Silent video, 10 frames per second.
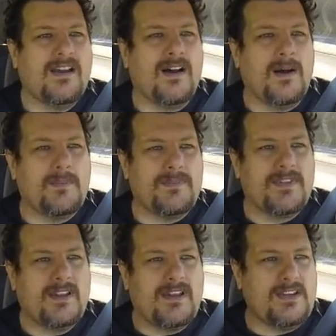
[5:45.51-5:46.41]

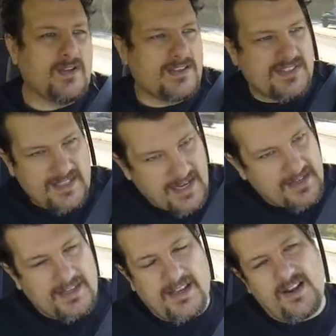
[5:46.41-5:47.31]
Um, and you can see
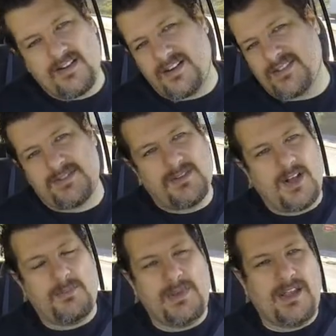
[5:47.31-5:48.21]
down in there, and there's,
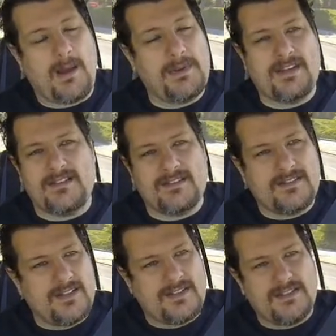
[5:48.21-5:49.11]
I mean,
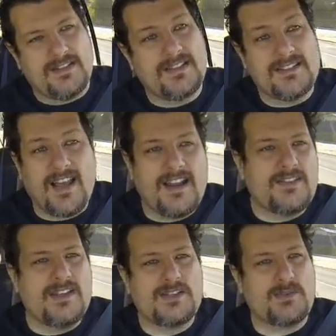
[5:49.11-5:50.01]
the, the design
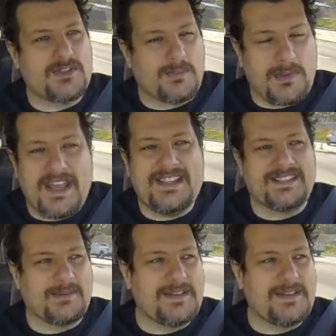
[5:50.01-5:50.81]
of this was amazing.